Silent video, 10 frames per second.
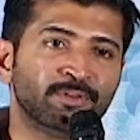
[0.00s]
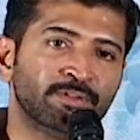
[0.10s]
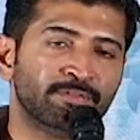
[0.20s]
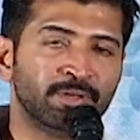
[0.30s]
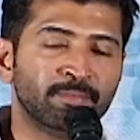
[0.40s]
for the
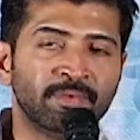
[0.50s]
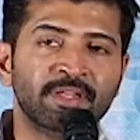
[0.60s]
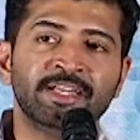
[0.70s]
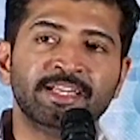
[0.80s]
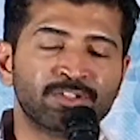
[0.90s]
film.
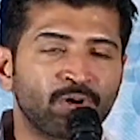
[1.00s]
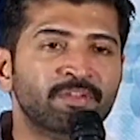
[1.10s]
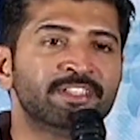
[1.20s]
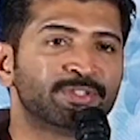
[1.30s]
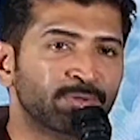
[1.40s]
It's
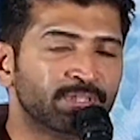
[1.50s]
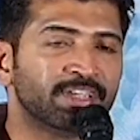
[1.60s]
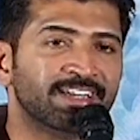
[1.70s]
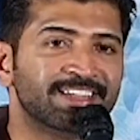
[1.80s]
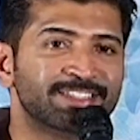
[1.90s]
always good
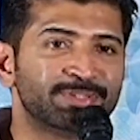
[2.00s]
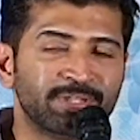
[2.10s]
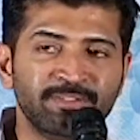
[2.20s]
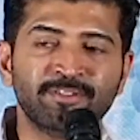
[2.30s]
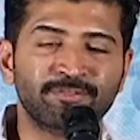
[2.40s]
to
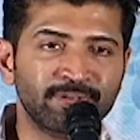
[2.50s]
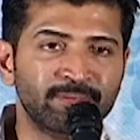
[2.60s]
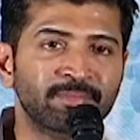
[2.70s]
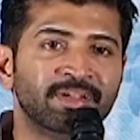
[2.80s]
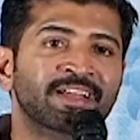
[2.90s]
give a
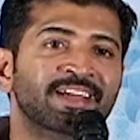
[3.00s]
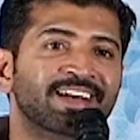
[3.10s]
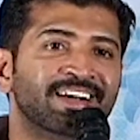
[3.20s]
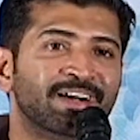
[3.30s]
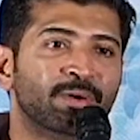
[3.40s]
film
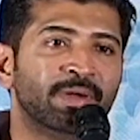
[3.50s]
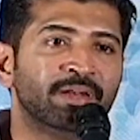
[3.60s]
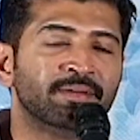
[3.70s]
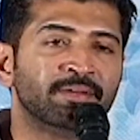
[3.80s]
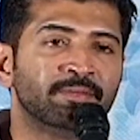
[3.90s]

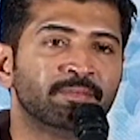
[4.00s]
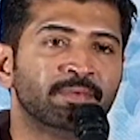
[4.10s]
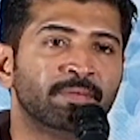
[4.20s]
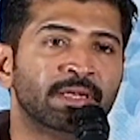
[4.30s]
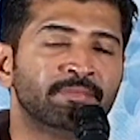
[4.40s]

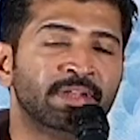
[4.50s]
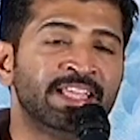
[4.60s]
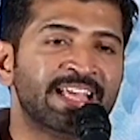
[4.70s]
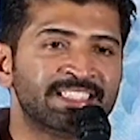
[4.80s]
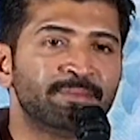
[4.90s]
when he
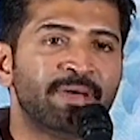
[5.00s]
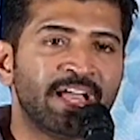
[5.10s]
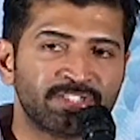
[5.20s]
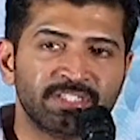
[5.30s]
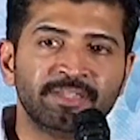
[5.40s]
has that
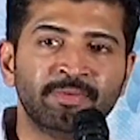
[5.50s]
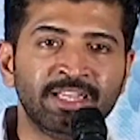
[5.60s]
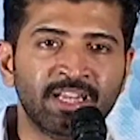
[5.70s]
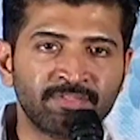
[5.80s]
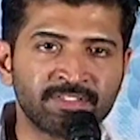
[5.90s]
passion, when he
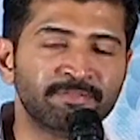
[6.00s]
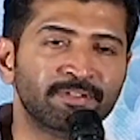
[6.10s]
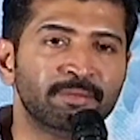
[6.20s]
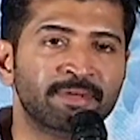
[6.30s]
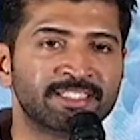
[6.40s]
loves the
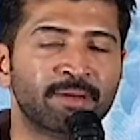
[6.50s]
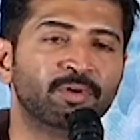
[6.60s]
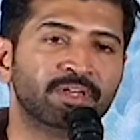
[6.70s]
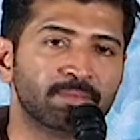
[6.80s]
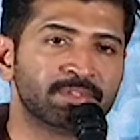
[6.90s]
film, and
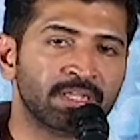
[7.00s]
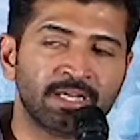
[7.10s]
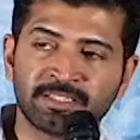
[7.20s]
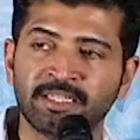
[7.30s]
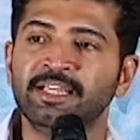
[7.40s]
someone comes and
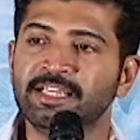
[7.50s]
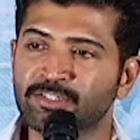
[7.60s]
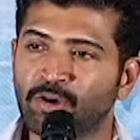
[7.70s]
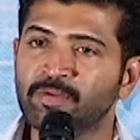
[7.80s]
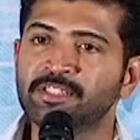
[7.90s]
asks, it's
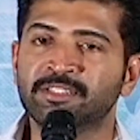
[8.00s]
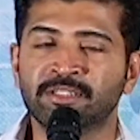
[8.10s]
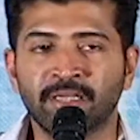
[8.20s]
always